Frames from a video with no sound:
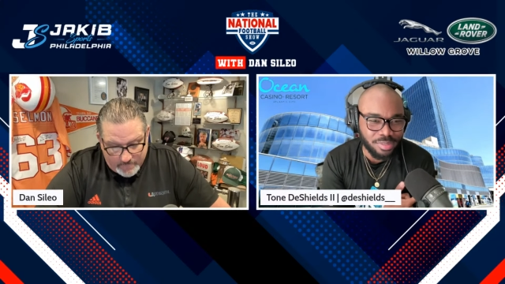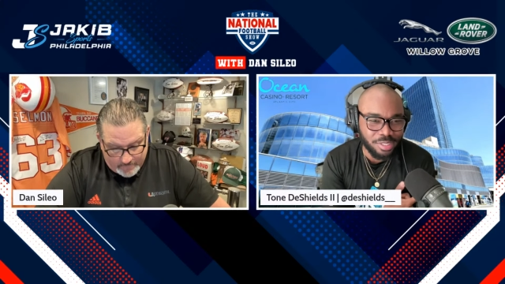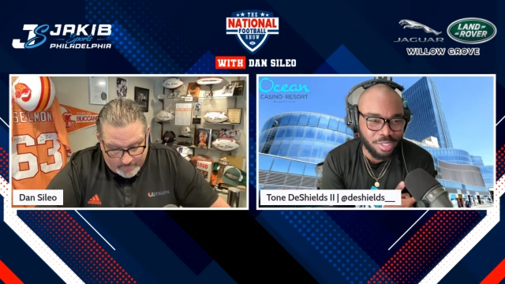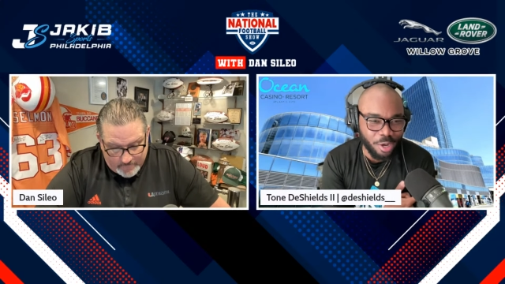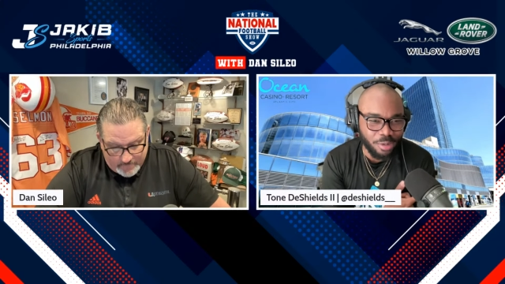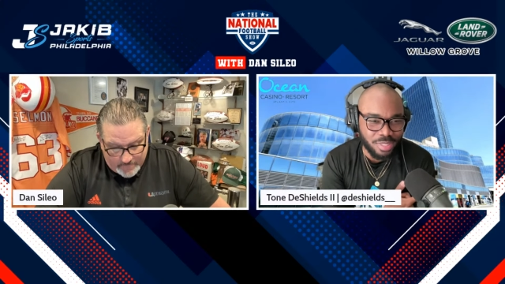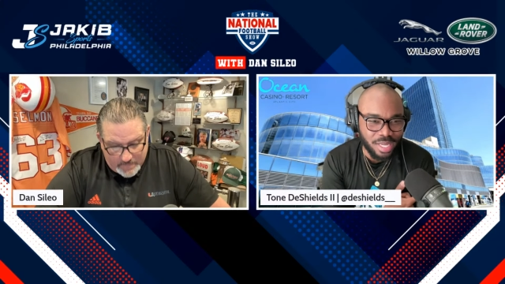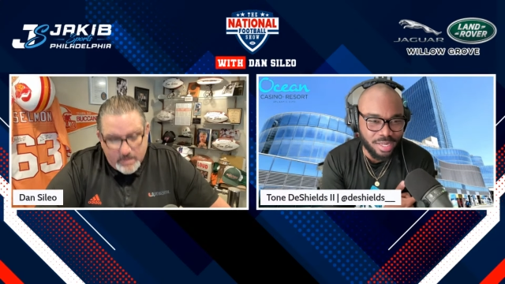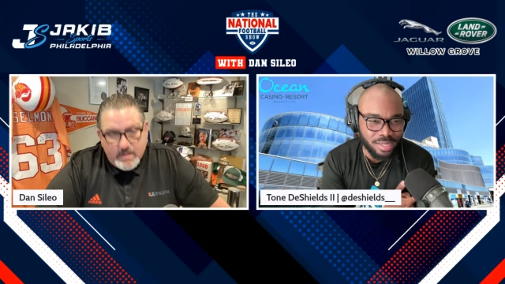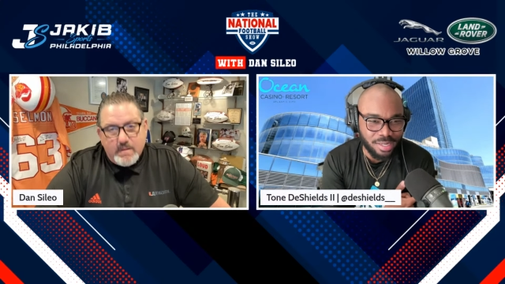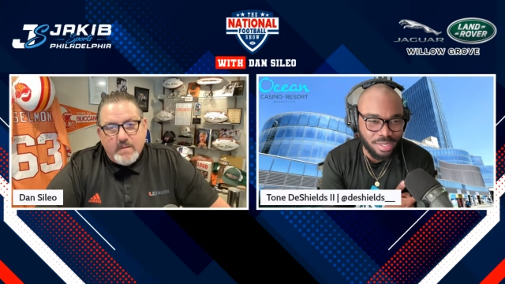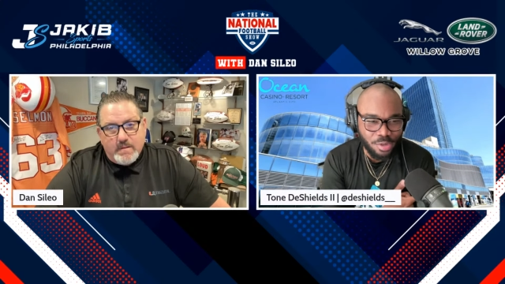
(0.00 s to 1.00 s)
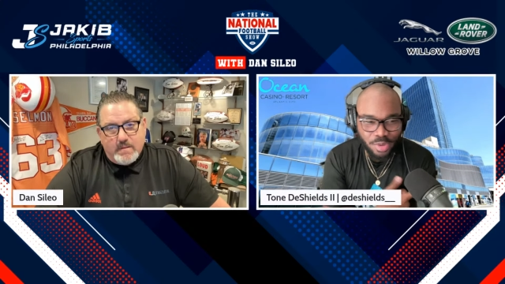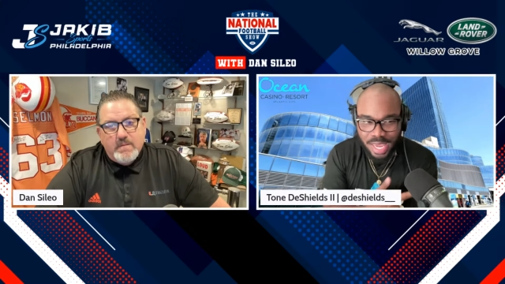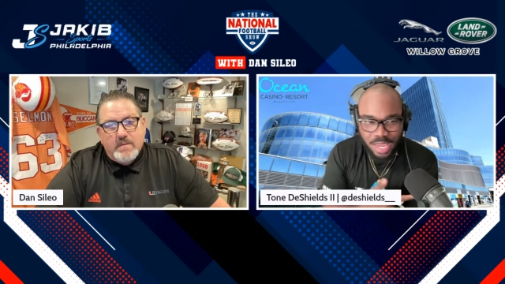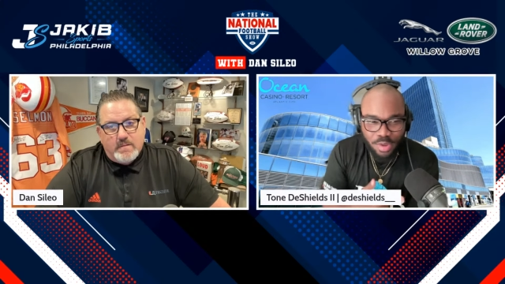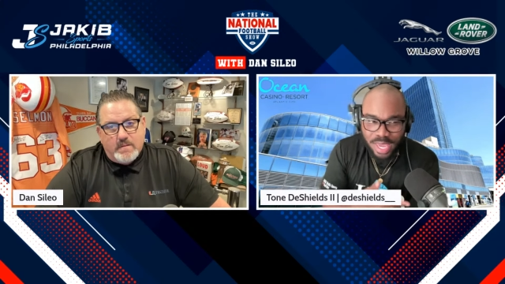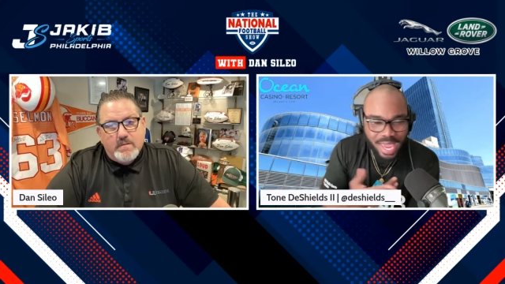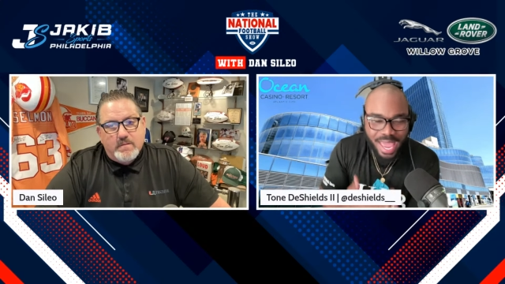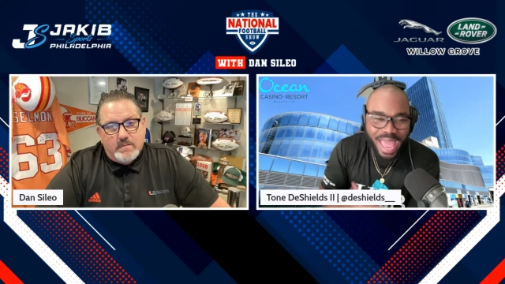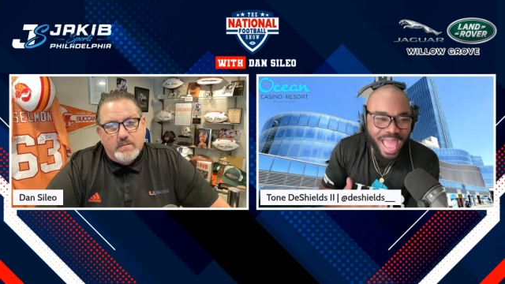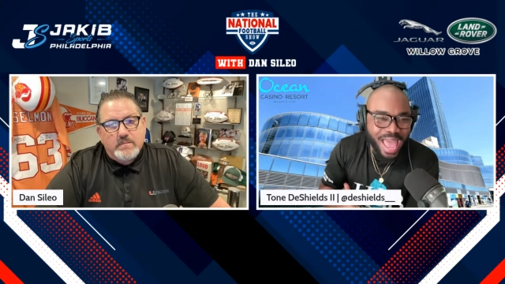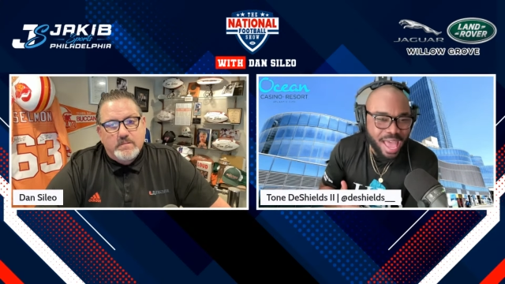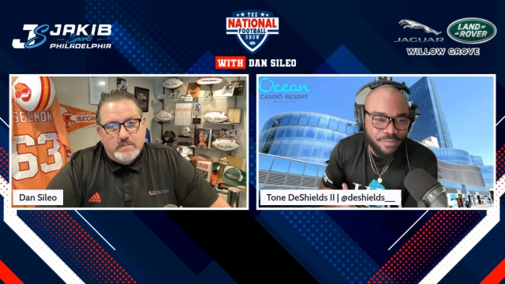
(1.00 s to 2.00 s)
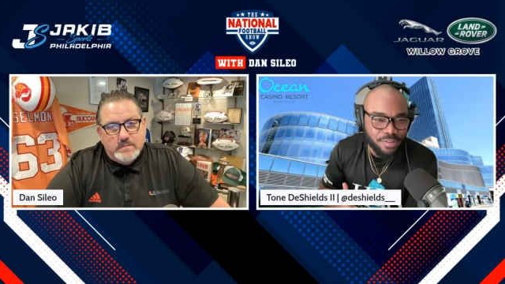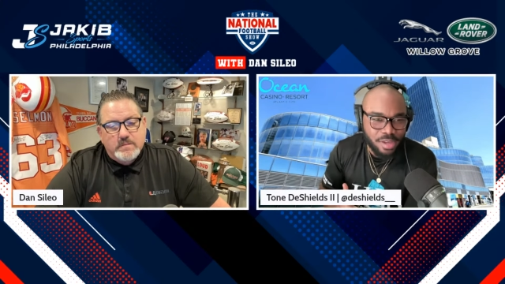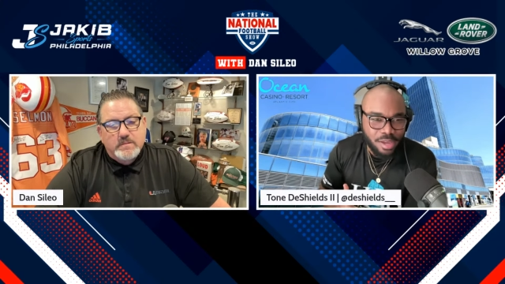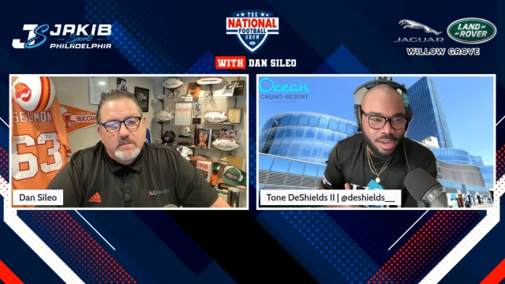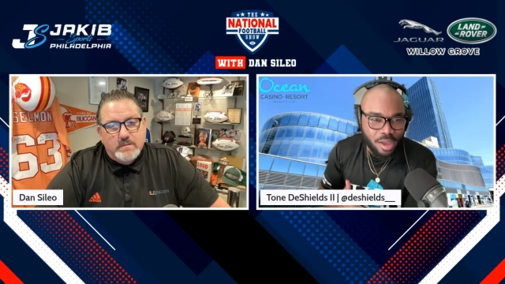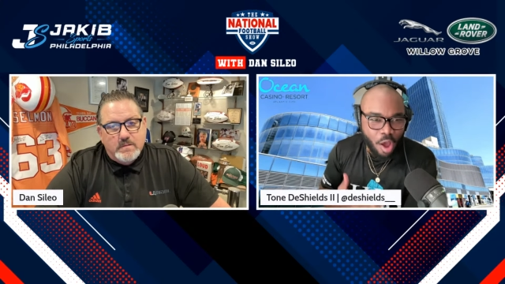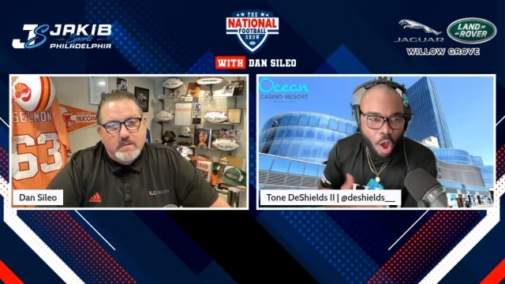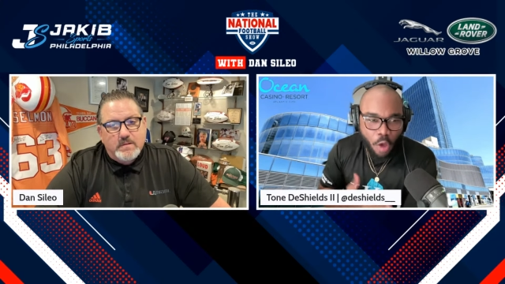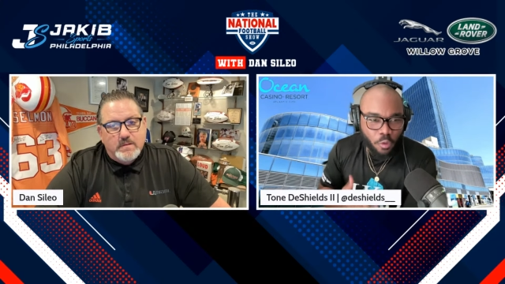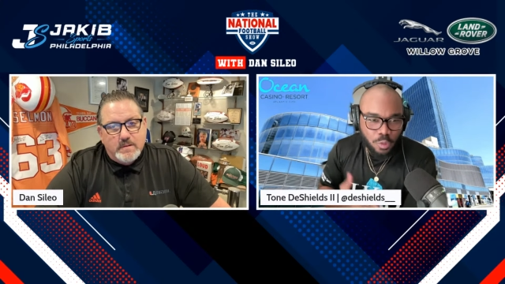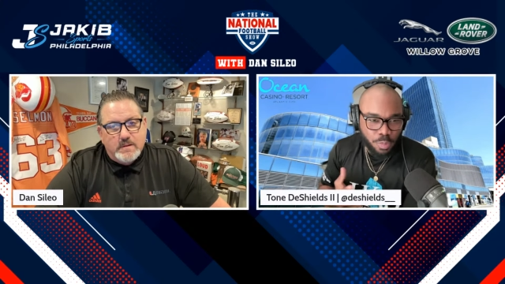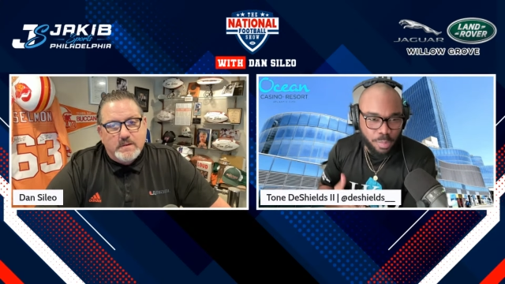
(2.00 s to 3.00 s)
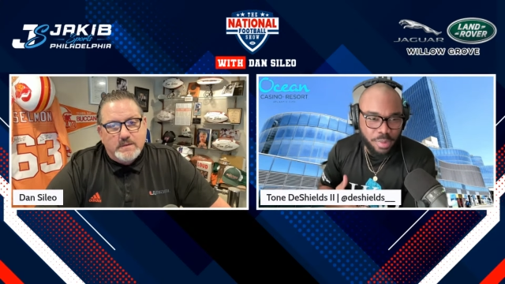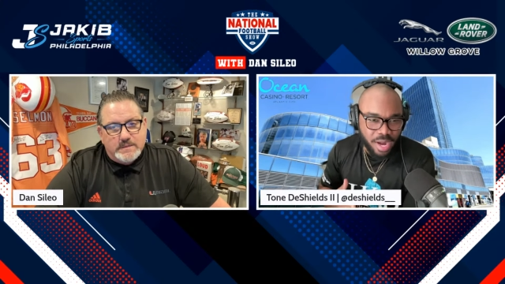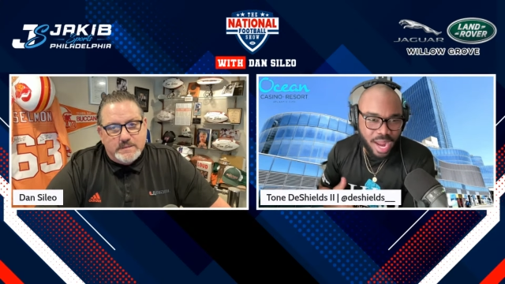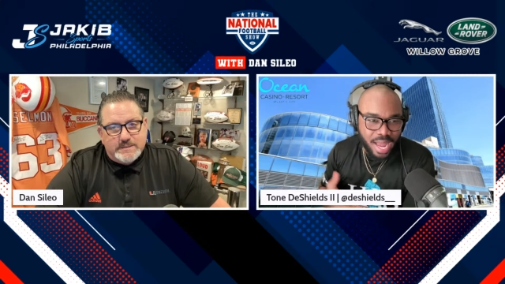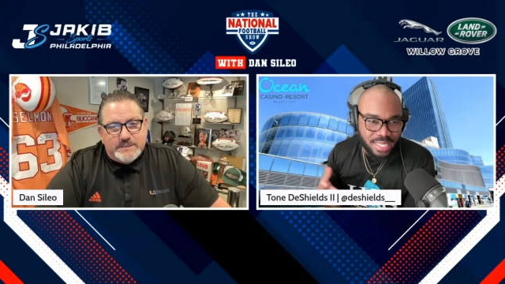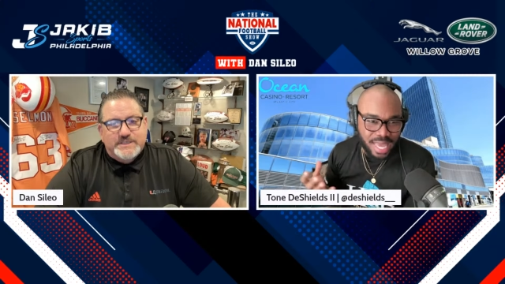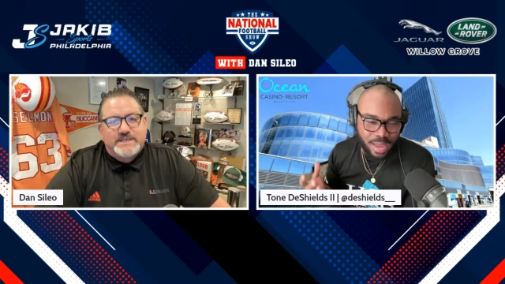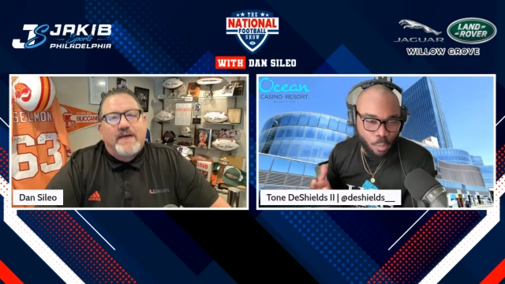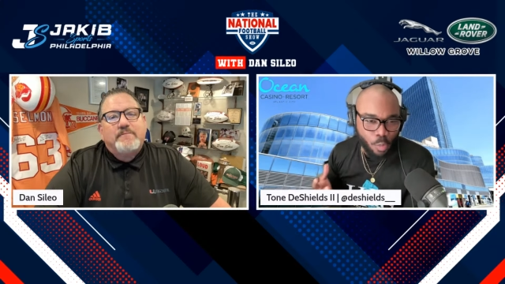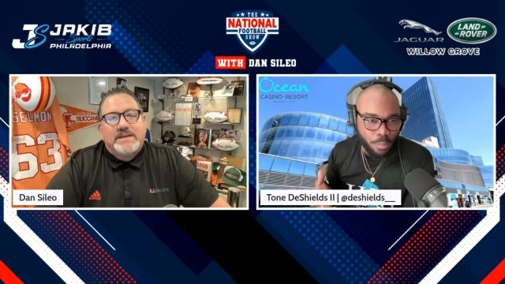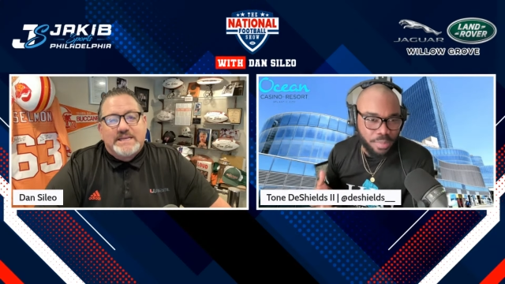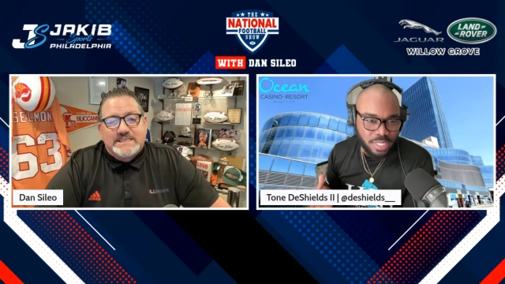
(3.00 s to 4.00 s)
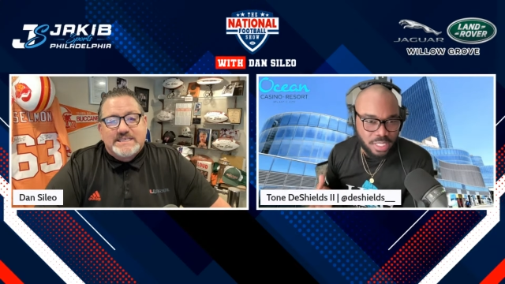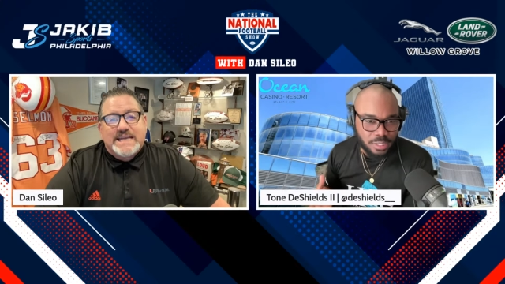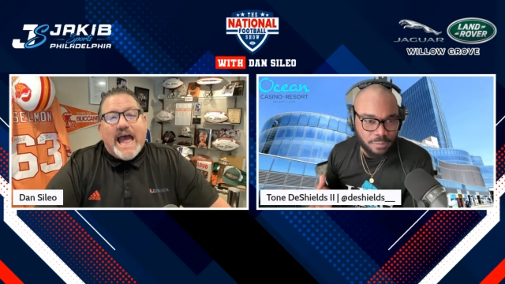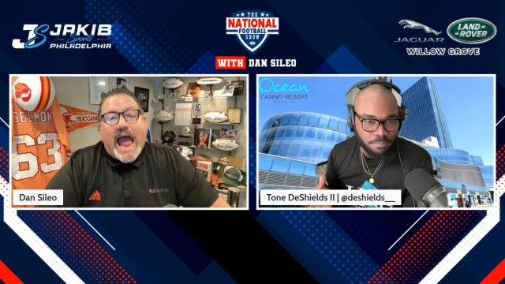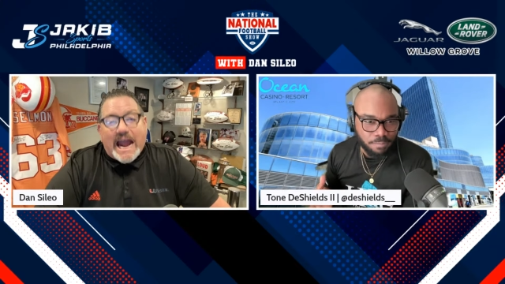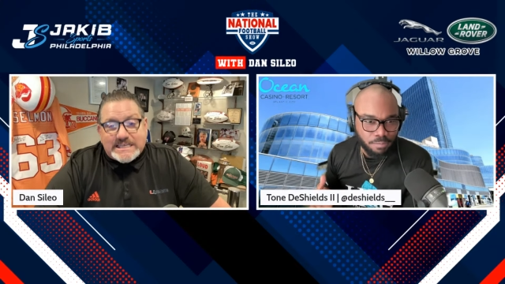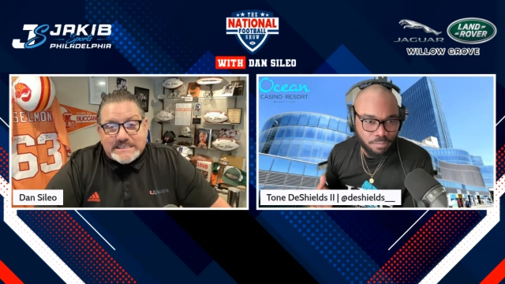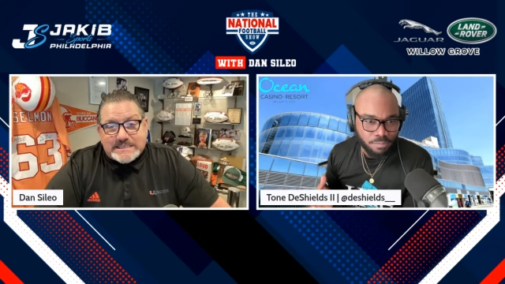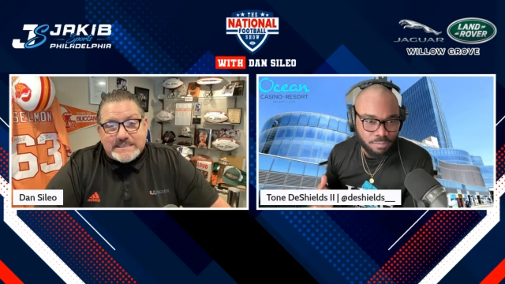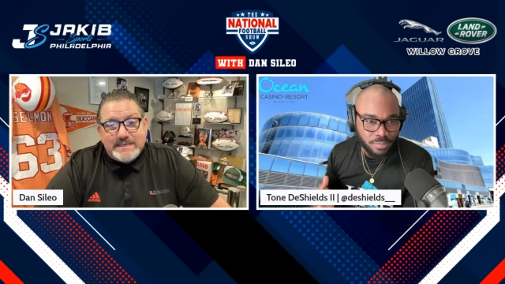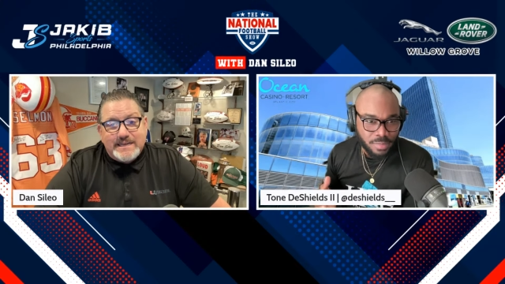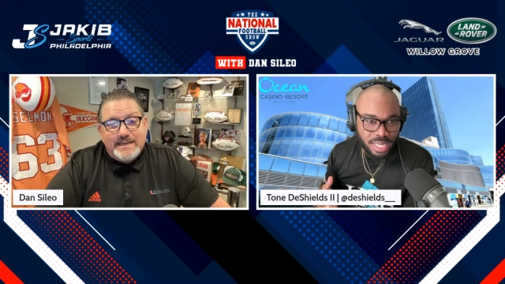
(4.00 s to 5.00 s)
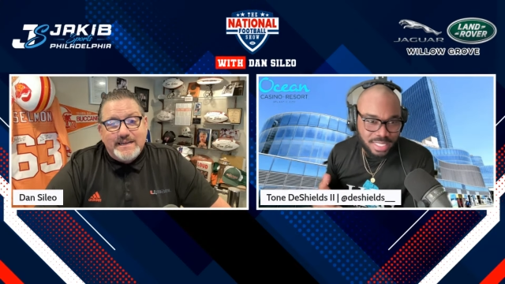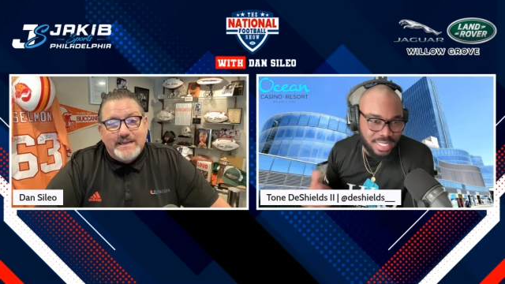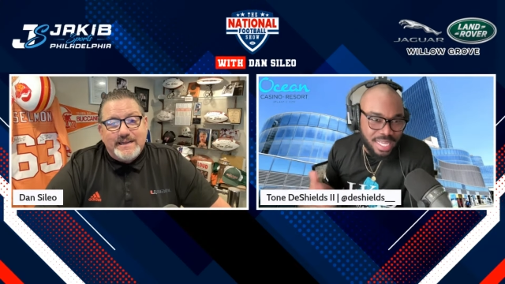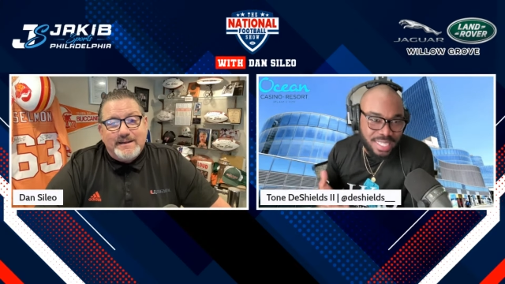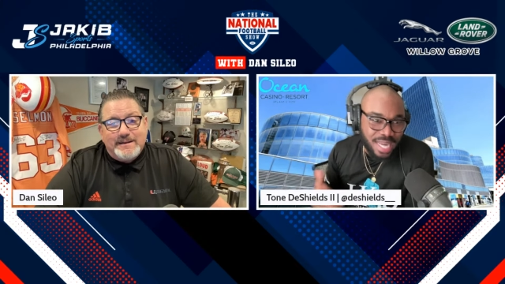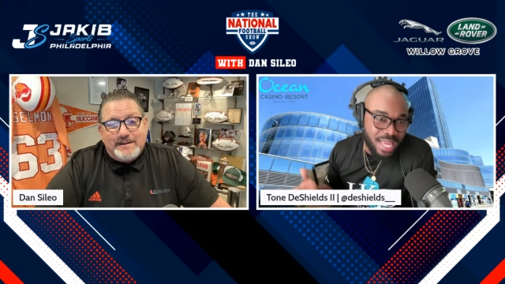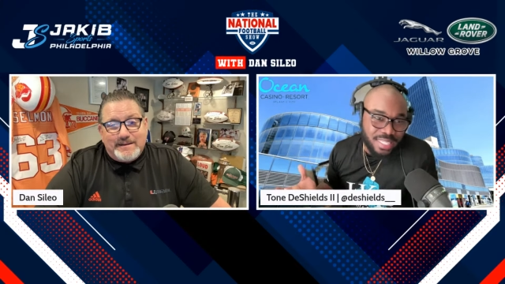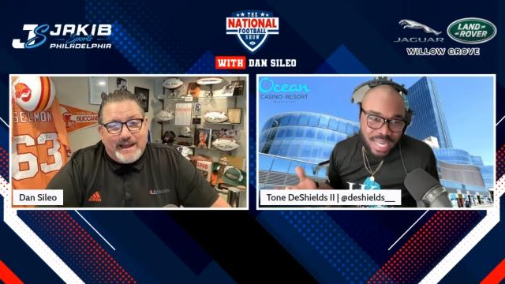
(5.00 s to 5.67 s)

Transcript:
Speaker 1: You know what I'm saying? You can't you can't have all those premier guys at one position. Sacks. It's, it's not it's